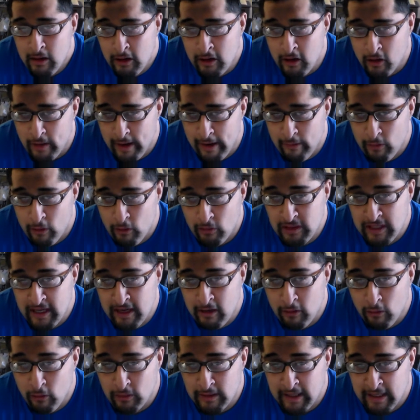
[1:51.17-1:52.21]
Cody Rhodes
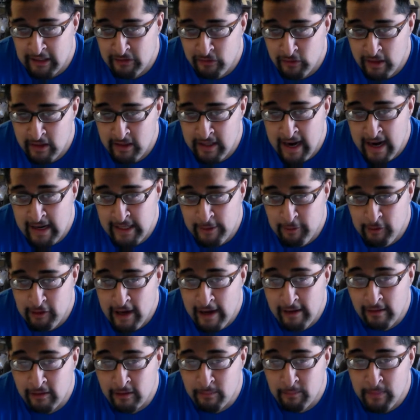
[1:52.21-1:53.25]
and Goldust for the tag team
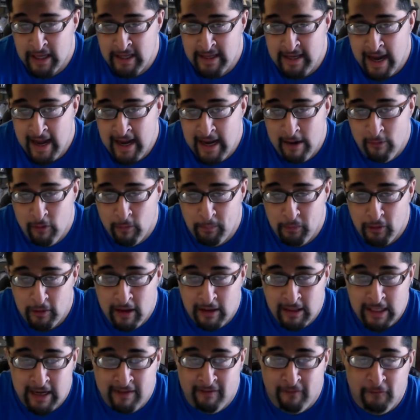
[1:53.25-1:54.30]
titles, but then they were put
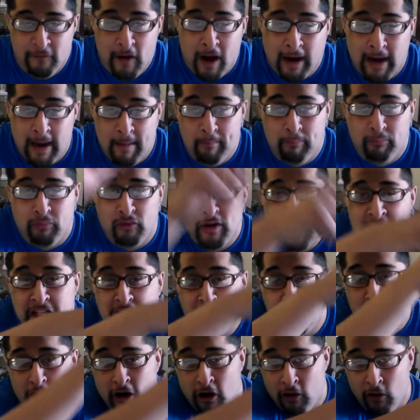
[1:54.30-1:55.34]
on that fucking
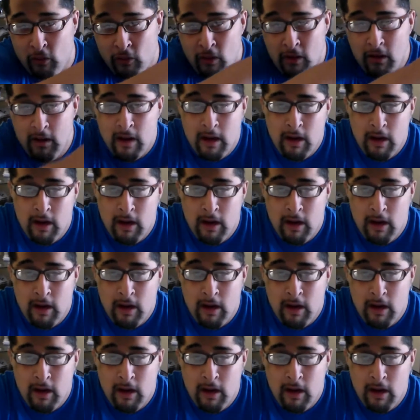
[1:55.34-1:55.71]
pre-show,